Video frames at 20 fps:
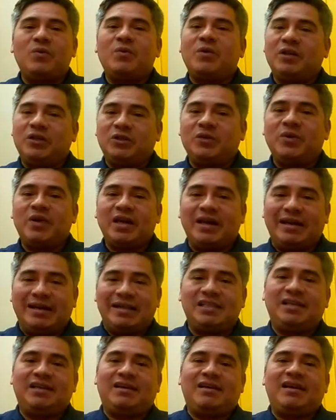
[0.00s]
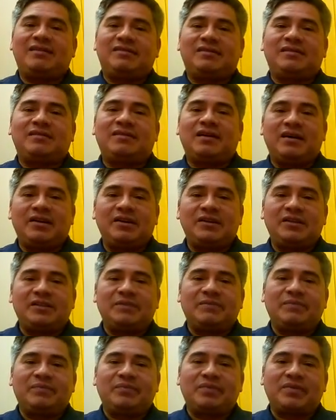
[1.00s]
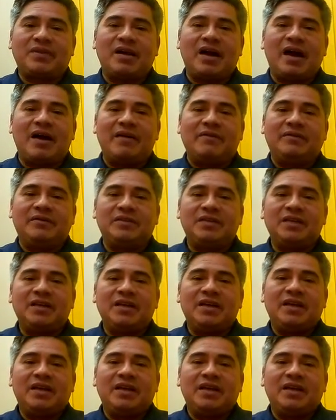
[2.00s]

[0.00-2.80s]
were doing a listening exercise and